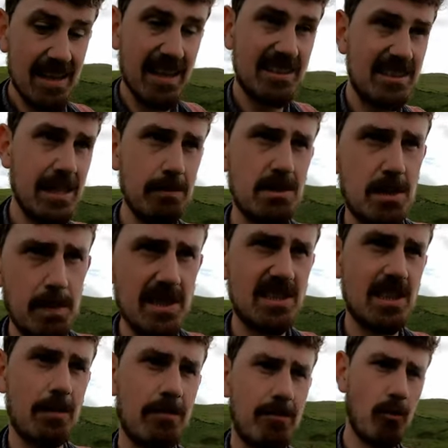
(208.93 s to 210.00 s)
there seems to be
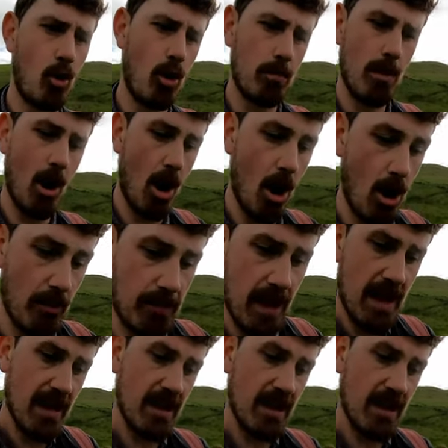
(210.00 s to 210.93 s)
some form of